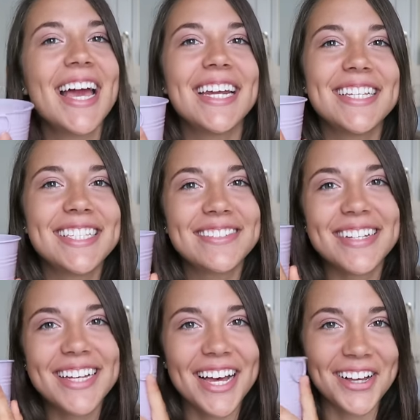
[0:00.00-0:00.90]
and he's
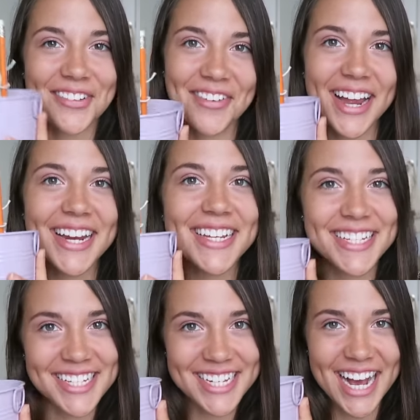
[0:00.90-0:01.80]
doing a
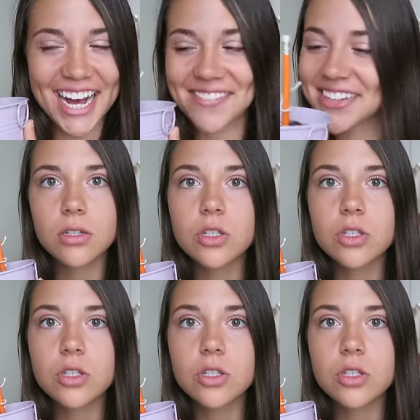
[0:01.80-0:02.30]
great job.